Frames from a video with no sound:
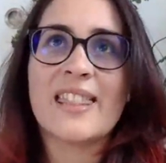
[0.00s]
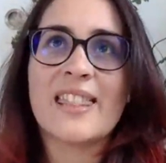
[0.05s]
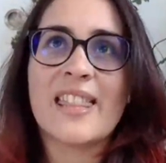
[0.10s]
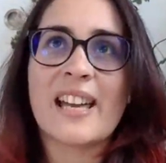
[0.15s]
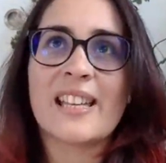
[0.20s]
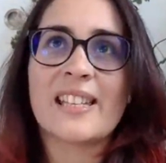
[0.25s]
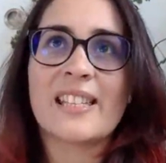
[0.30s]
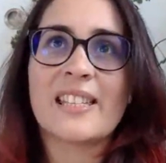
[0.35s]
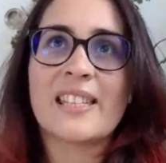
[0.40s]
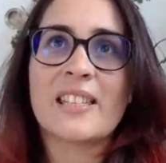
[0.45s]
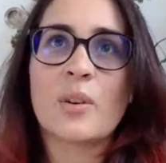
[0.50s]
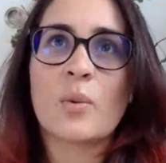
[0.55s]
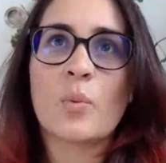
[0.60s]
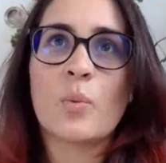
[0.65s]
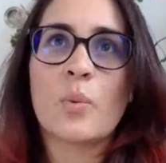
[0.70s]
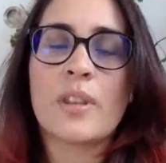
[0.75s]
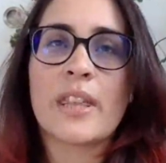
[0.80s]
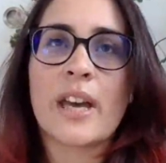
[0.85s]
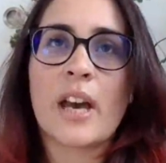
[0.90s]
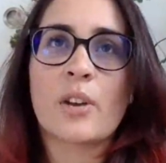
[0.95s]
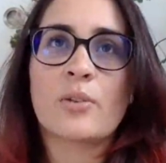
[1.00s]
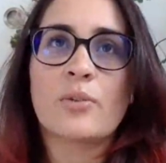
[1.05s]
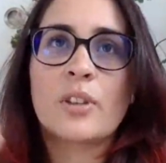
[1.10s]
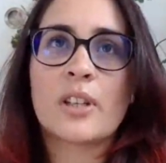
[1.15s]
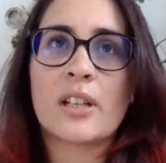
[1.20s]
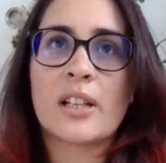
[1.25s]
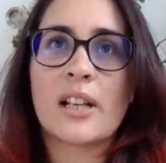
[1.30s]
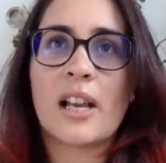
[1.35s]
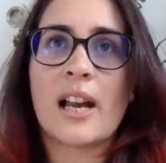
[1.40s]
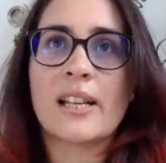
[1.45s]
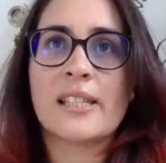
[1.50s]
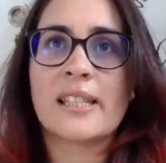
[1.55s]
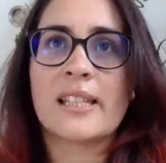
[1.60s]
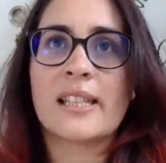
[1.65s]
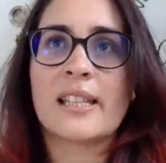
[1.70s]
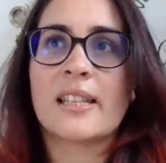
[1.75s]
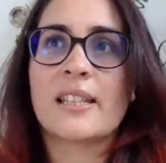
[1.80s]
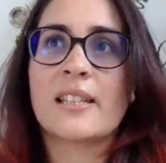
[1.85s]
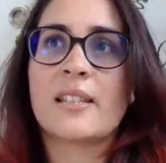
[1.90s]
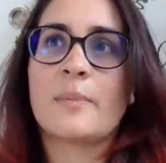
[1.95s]
and that without
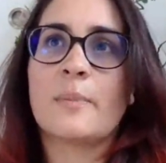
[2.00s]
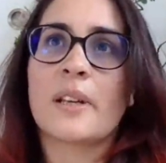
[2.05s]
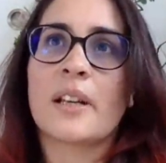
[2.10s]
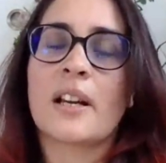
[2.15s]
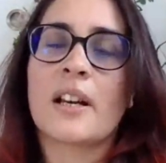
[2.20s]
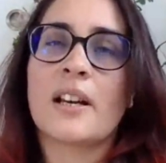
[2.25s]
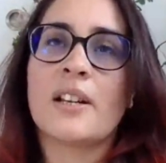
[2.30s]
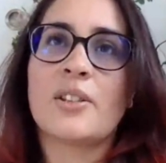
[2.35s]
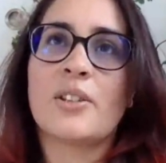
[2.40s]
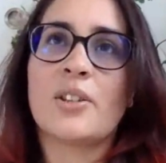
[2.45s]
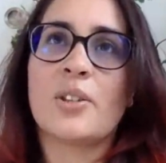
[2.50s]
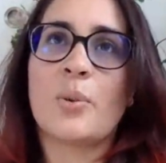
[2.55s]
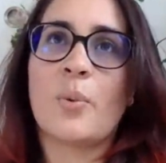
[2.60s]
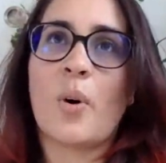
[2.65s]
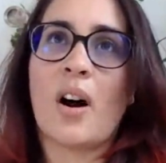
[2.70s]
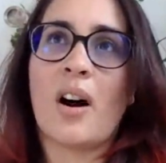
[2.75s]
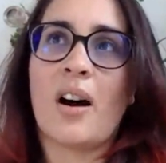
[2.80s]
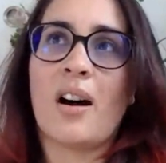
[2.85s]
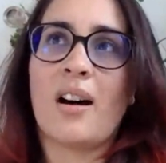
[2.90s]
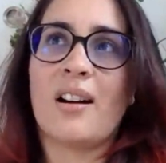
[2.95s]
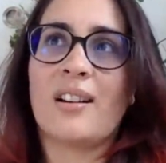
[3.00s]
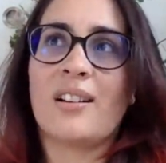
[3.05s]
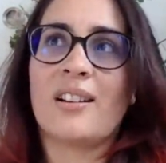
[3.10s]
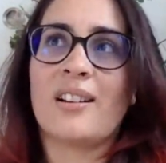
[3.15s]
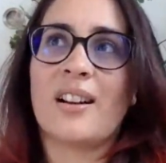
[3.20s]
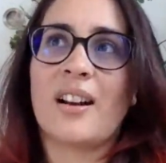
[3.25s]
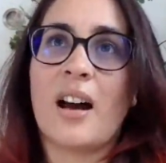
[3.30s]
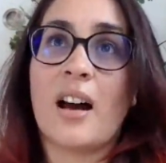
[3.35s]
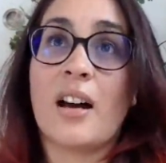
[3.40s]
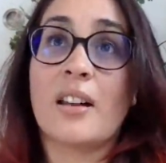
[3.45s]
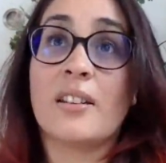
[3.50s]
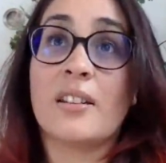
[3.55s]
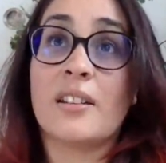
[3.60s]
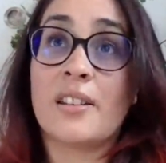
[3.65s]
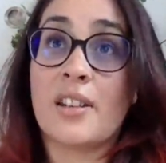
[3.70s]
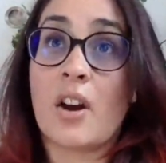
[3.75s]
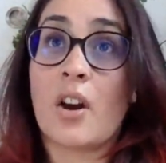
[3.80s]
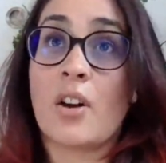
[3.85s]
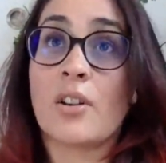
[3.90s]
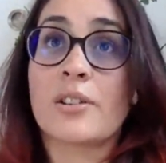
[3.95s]
realizing it because you are
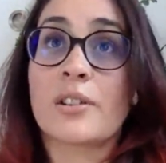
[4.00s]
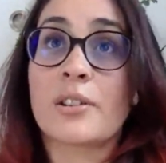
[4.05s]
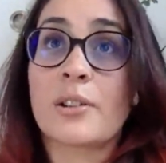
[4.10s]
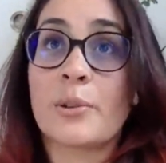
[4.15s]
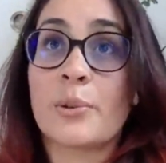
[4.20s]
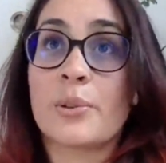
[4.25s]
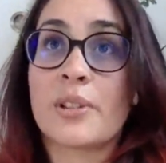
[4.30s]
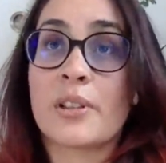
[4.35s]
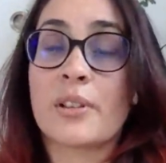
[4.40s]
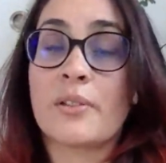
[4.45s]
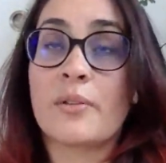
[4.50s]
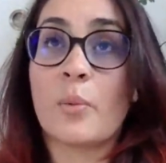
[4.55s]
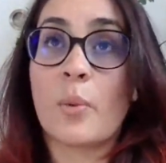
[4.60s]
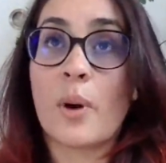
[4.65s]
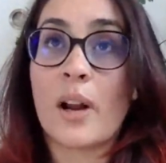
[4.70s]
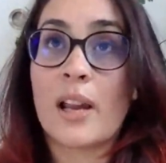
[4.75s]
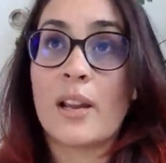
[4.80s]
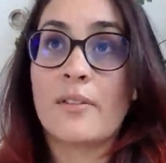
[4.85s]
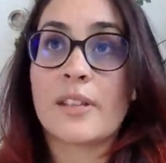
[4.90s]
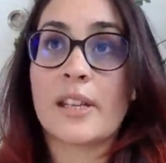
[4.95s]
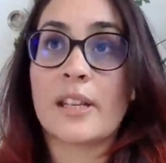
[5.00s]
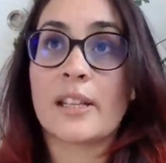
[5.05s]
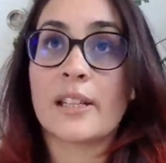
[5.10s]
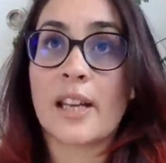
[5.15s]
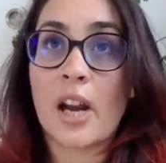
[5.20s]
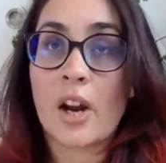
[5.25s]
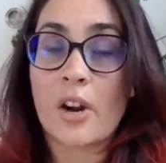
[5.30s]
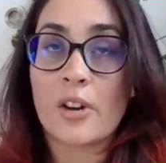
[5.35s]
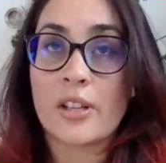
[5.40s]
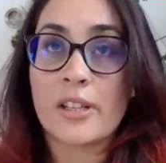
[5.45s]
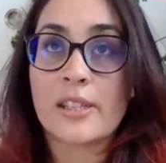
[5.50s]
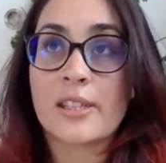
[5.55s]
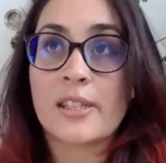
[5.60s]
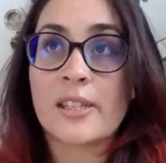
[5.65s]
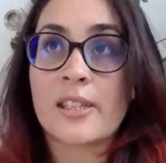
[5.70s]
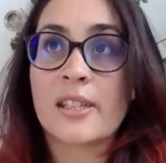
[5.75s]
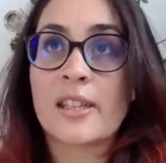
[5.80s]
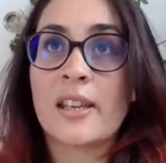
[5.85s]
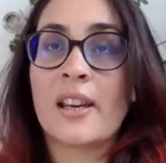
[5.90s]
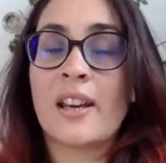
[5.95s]
under the onslaught of waves and
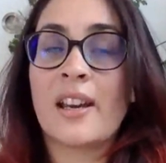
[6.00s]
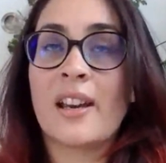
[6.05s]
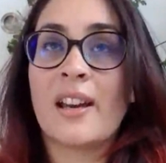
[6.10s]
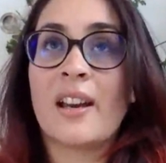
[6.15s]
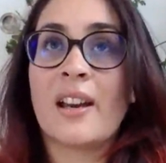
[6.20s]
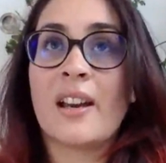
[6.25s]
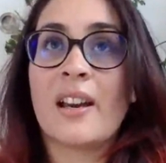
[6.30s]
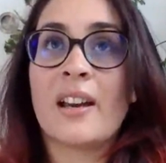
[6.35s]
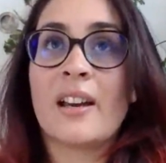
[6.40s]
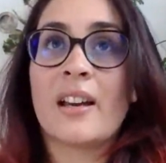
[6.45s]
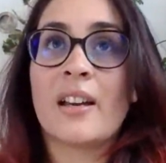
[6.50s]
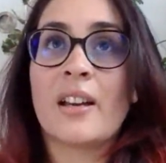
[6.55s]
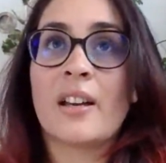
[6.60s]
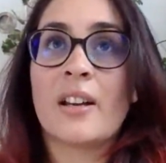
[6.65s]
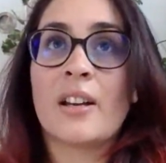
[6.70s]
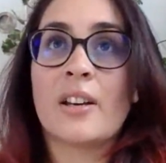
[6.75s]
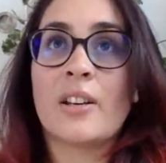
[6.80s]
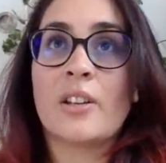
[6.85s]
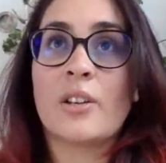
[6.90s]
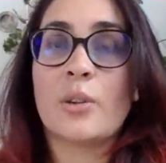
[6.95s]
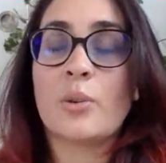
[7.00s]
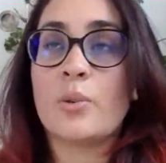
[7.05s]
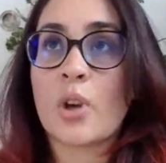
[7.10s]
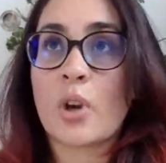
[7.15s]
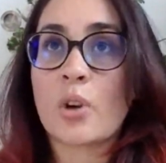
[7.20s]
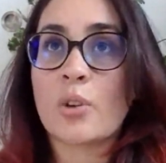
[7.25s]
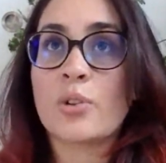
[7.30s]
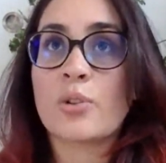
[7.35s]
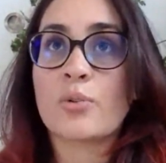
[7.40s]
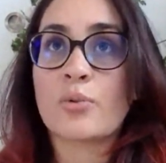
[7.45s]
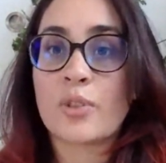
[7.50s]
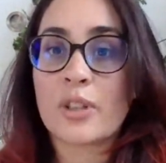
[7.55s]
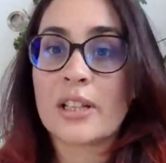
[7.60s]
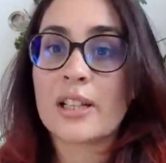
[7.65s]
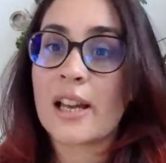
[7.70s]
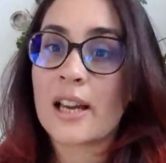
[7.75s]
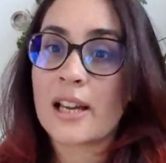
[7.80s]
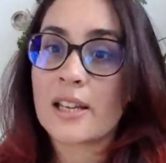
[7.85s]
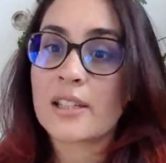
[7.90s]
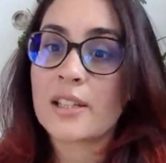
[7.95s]
currents, you don't
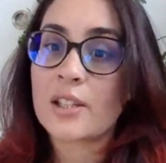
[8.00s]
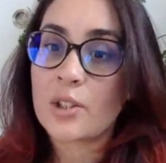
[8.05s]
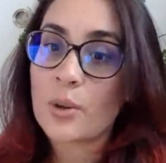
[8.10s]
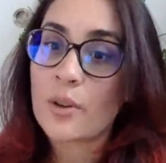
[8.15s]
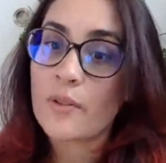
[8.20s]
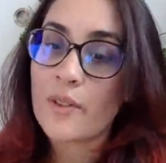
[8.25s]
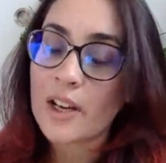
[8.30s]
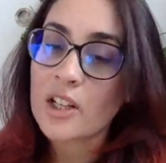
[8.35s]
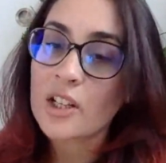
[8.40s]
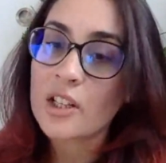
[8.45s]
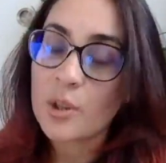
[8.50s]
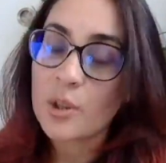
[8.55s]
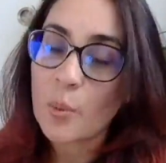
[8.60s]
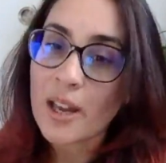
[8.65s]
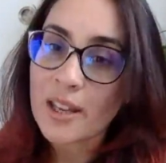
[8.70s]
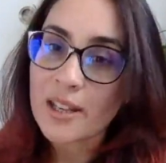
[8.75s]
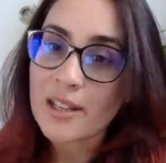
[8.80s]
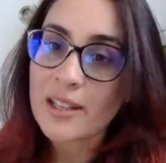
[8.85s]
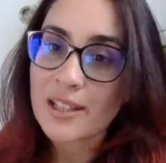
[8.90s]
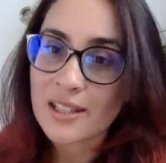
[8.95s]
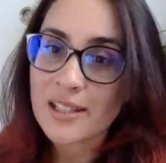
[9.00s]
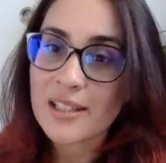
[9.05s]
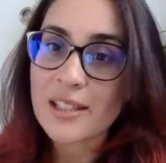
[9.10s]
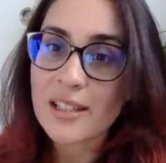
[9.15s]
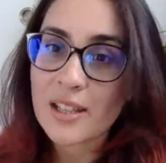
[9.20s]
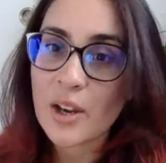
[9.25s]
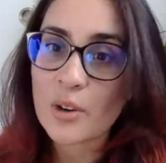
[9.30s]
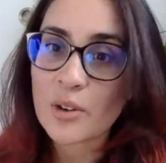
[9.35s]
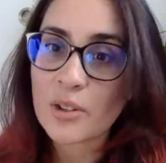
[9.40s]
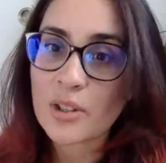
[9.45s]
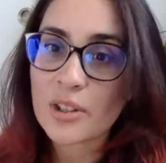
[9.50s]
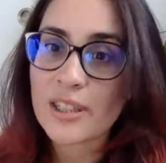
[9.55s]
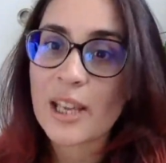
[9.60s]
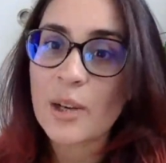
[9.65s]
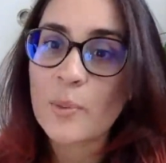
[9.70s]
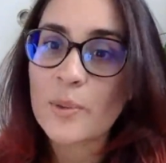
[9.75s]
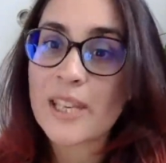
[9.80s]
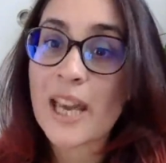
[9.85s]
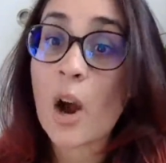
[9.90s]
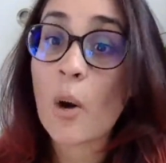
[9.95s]
realize that you have actually waded into the
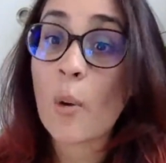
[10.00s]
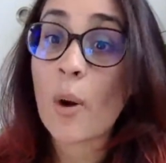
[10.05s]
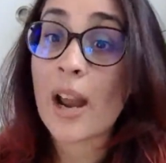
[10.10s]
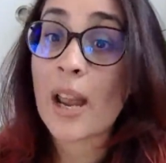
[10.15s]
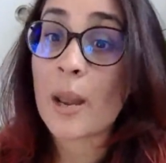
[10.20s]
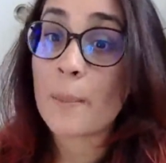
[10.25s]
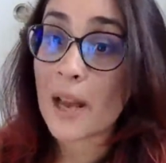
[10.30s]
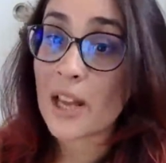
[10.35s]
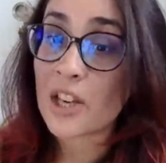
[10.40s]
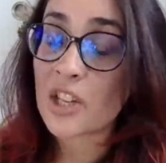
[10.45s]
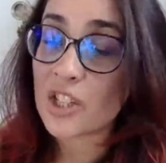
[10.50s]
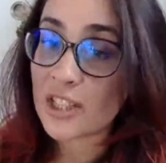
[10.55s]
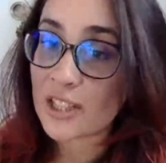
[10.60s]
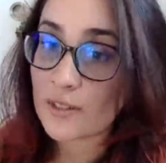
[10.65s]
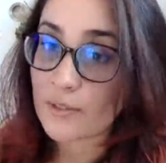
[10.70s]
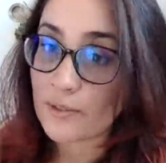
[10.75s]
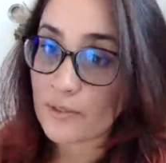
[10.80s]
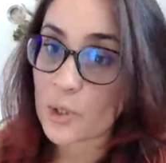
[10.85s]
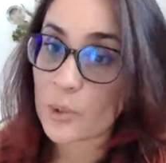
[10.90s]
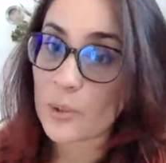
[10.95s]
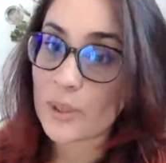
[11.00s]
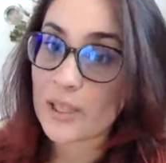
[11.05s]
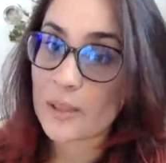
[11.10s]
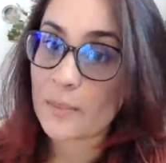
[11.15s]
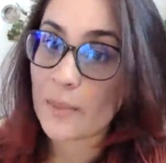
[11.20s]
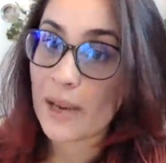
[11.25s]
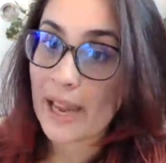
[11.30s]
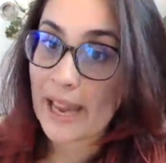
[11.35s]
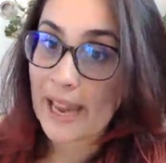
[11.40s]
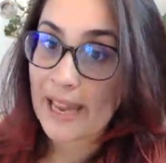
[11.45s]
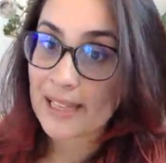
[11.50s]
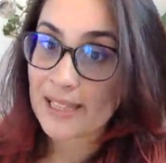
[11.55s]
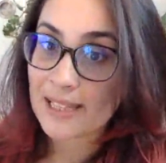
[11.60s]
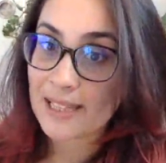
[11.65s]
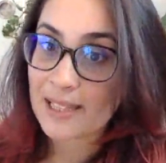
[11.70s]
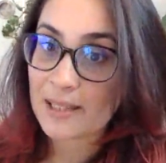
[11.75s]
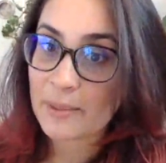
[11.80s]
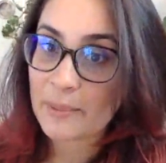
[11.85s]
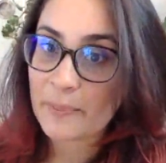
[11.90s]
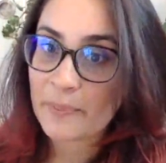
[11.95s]
ocean. That was how I imagined it visually in my
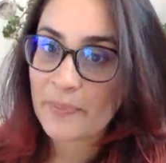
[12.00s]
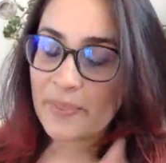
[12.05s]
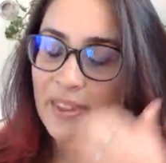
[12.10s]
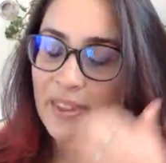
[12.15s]
head.